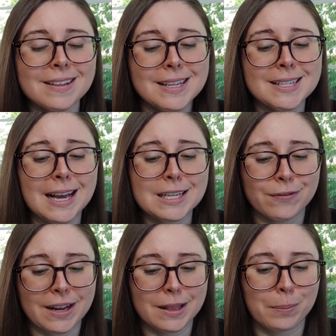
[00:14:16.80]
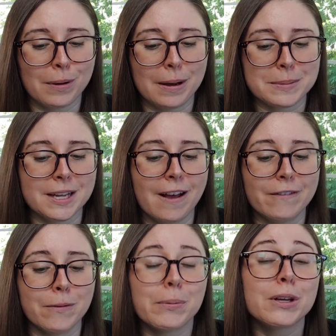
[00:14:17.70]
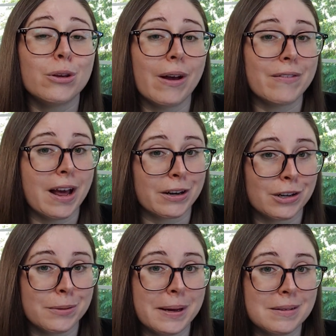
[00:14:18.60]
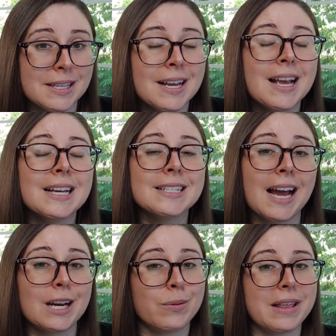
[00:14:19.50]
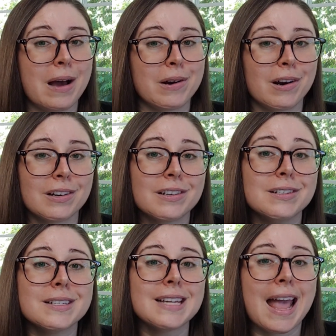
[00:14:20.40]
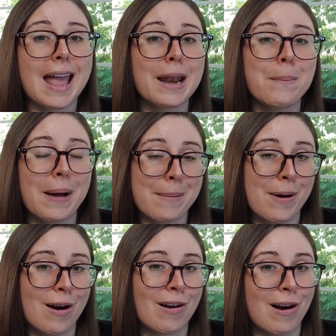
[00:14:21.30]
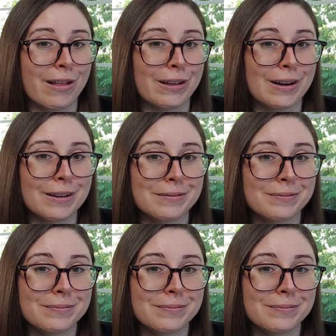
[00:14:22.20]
This satisfied the prompts of Book You Have Not Heard About, Title Without Articles, and BIPOC Author.